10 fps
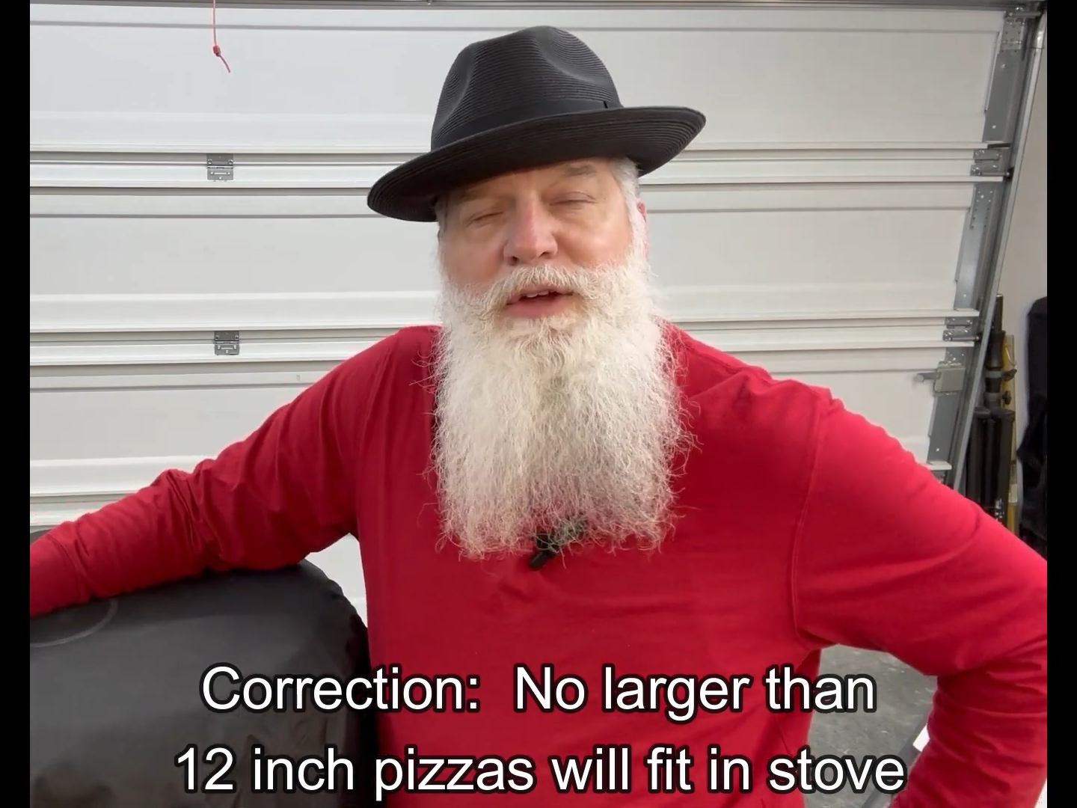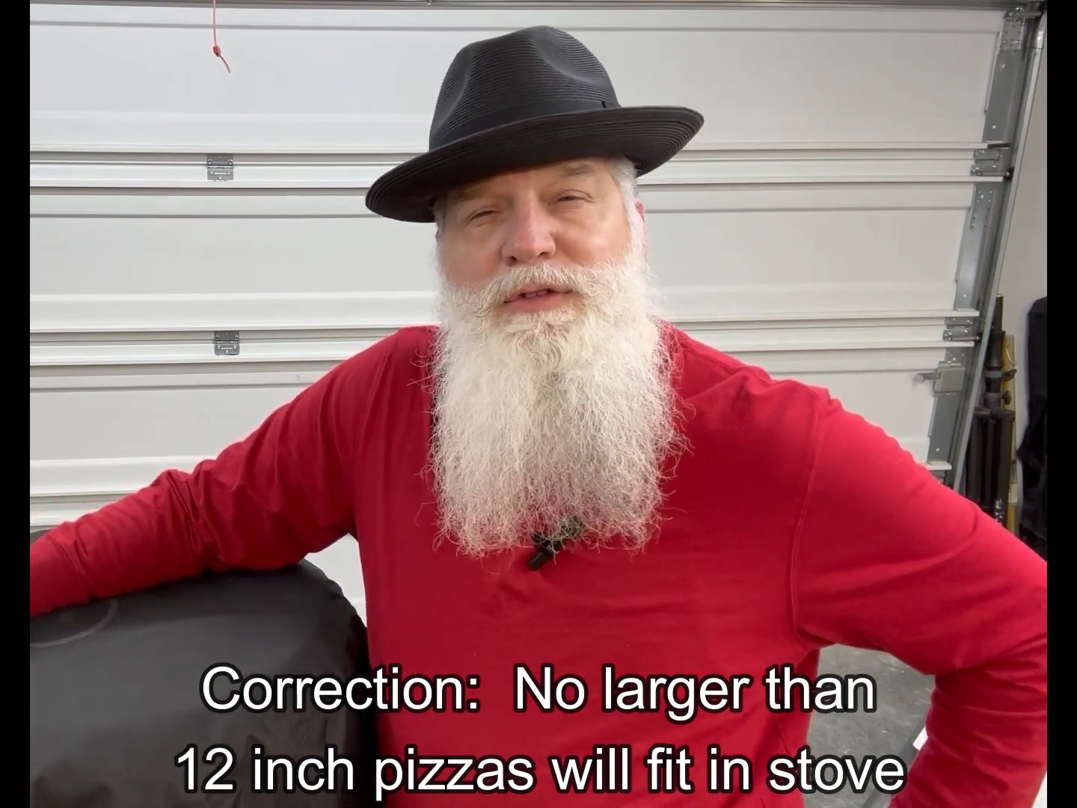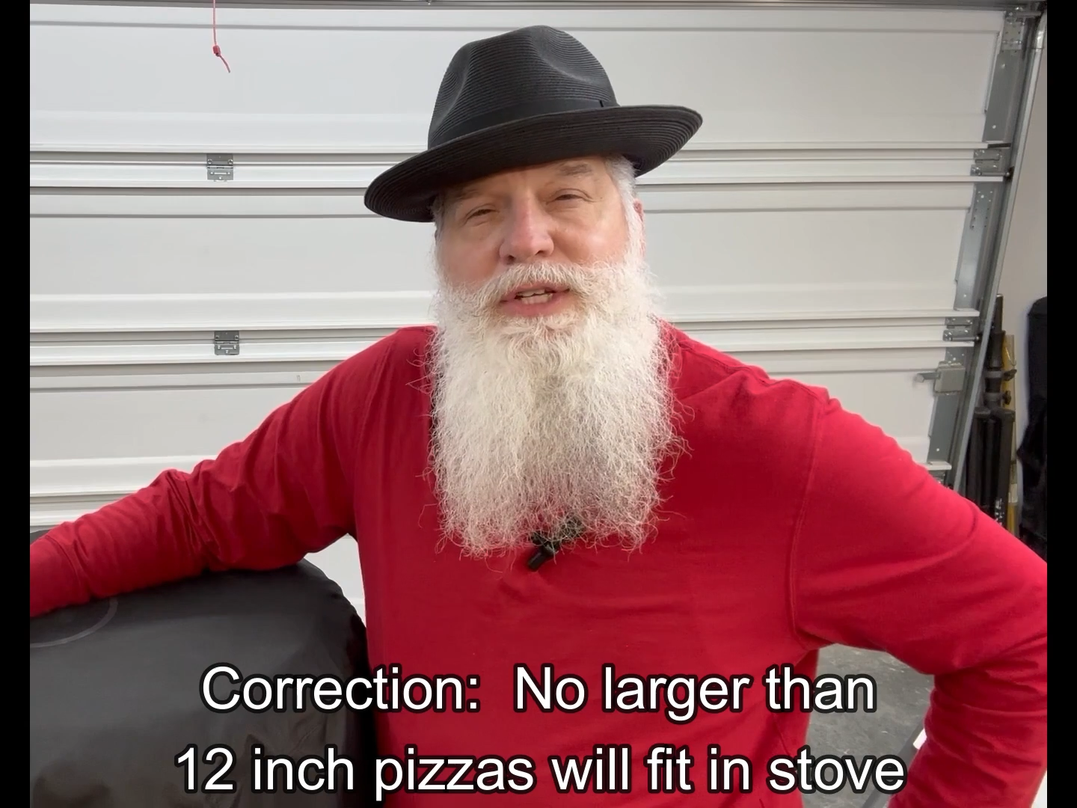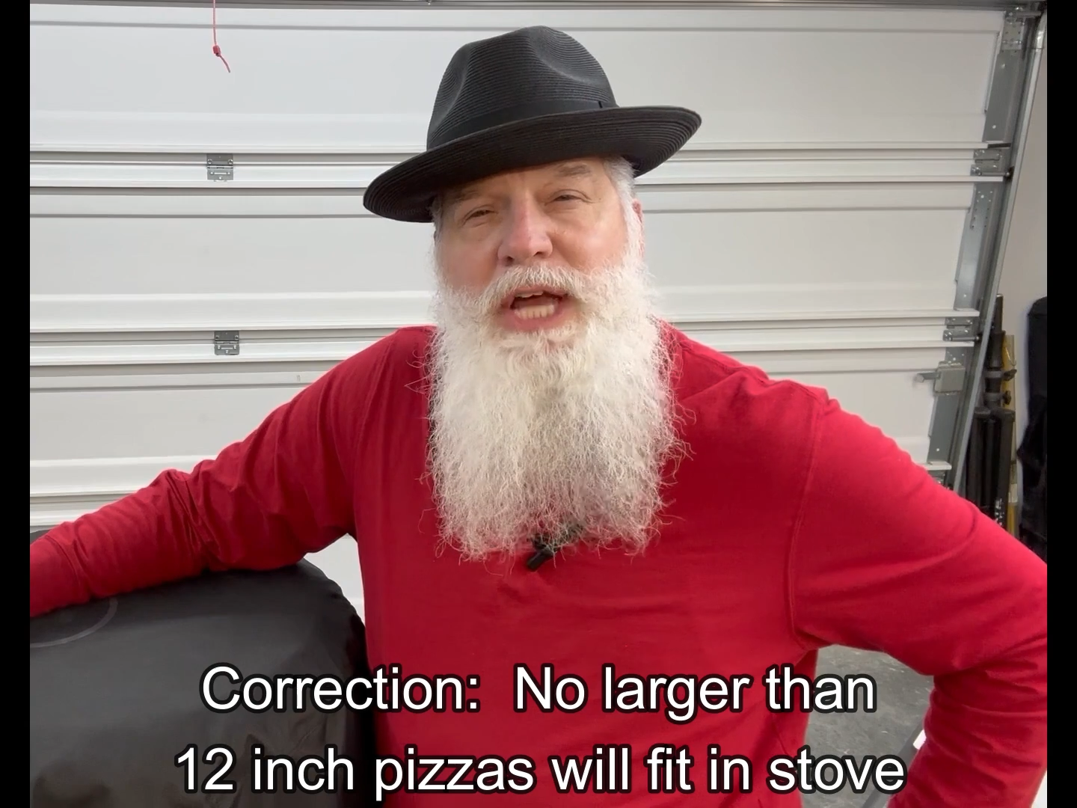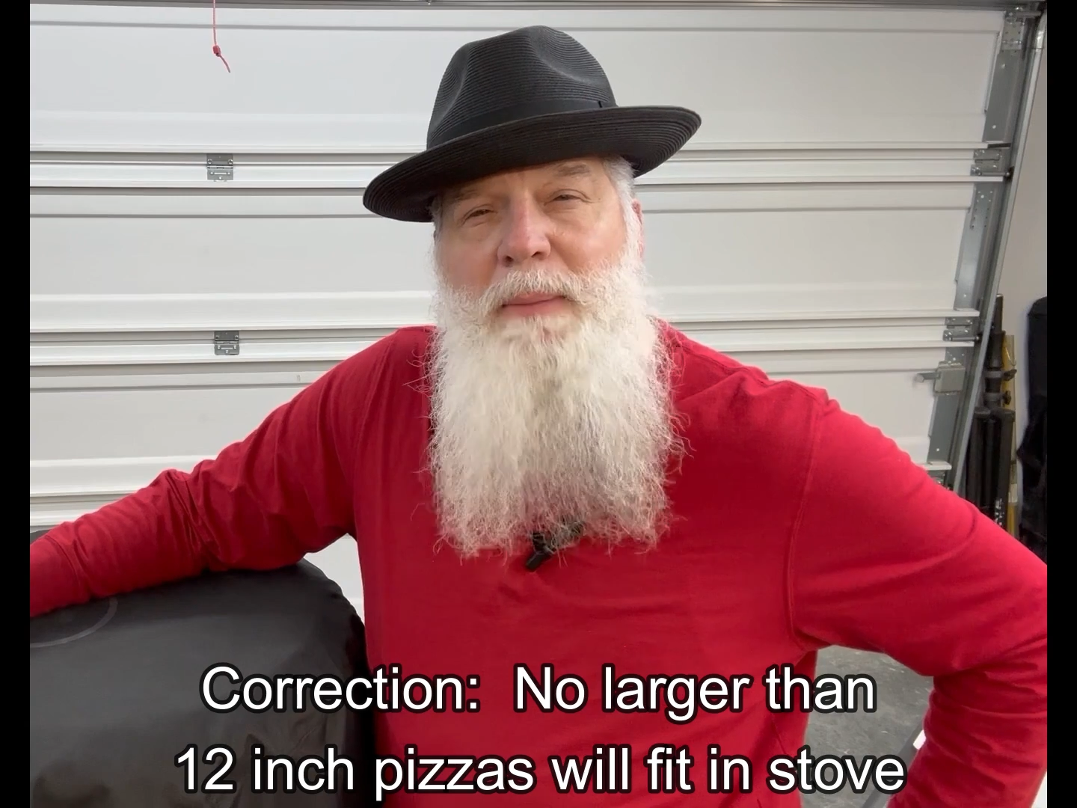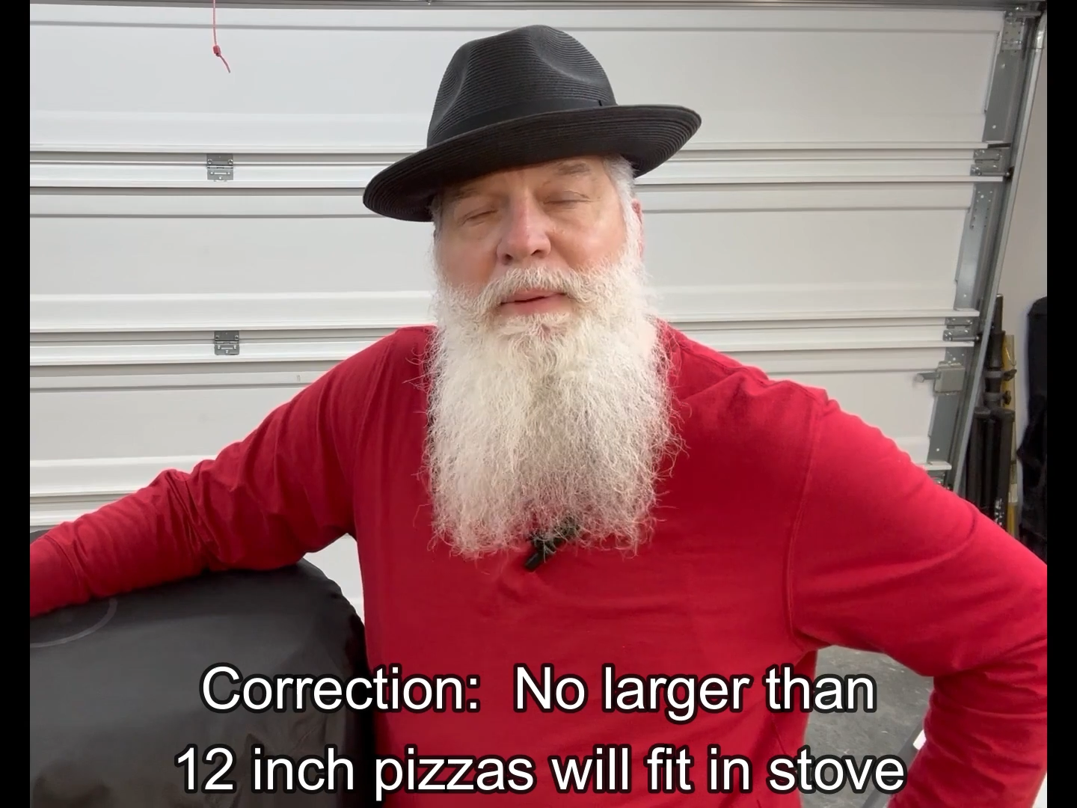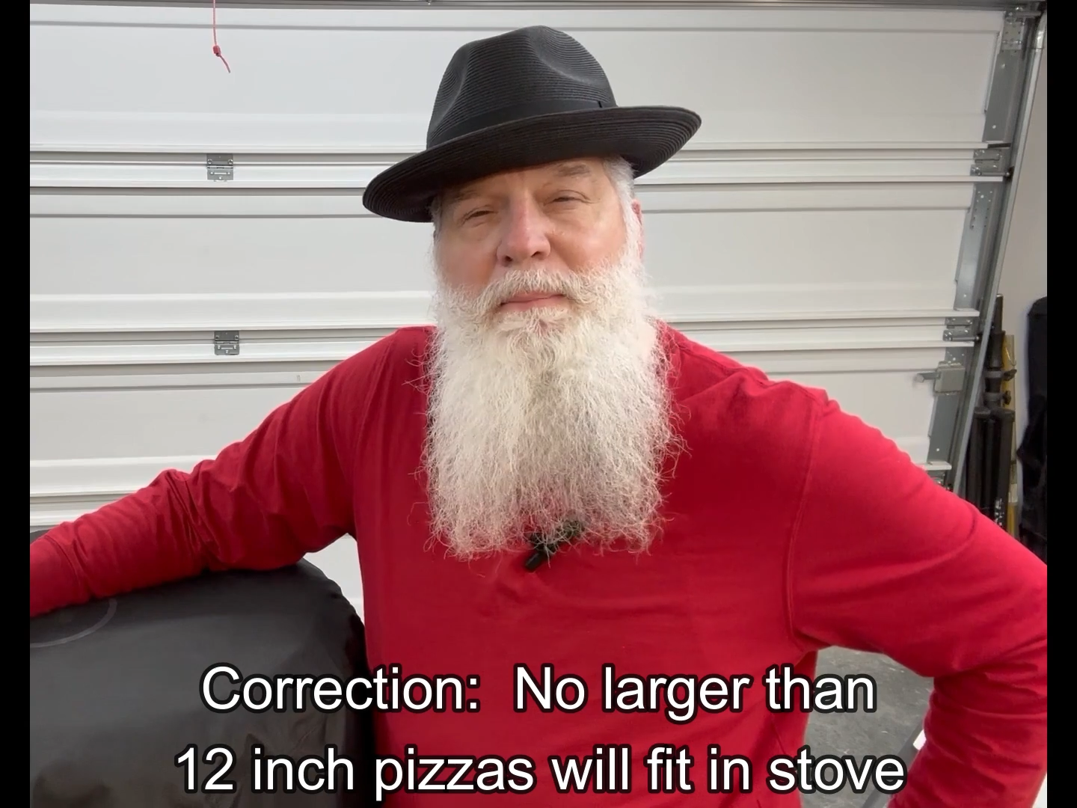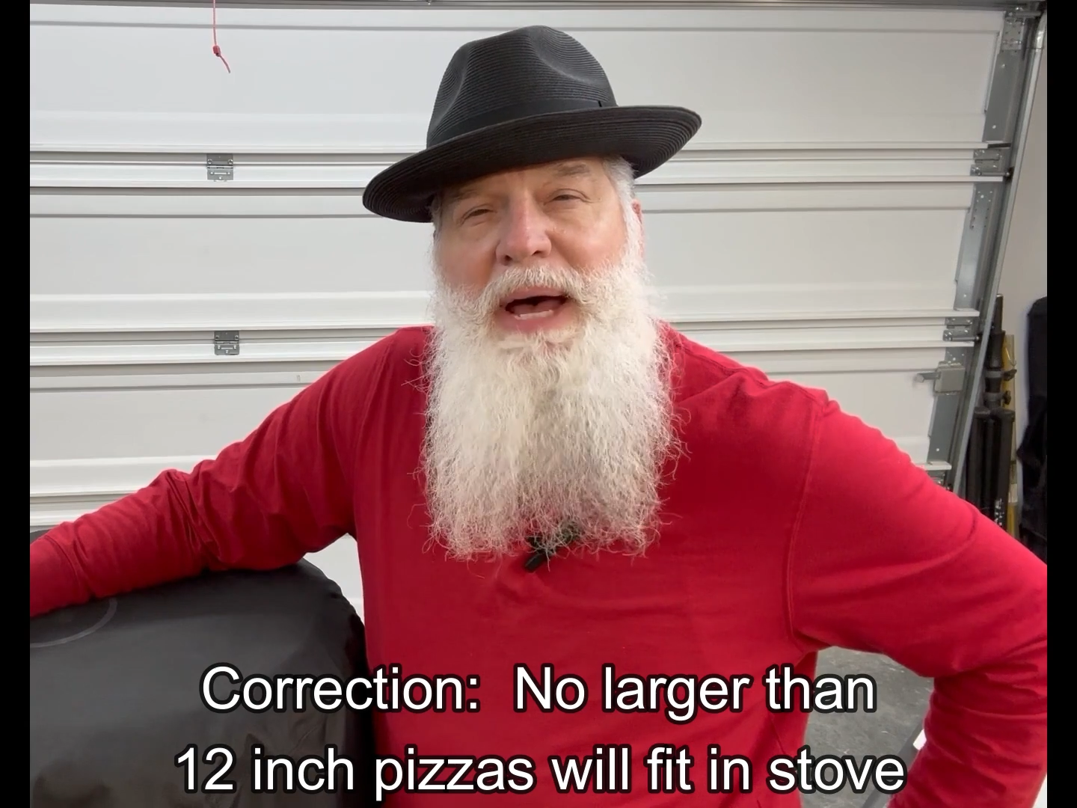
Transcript: you for stopping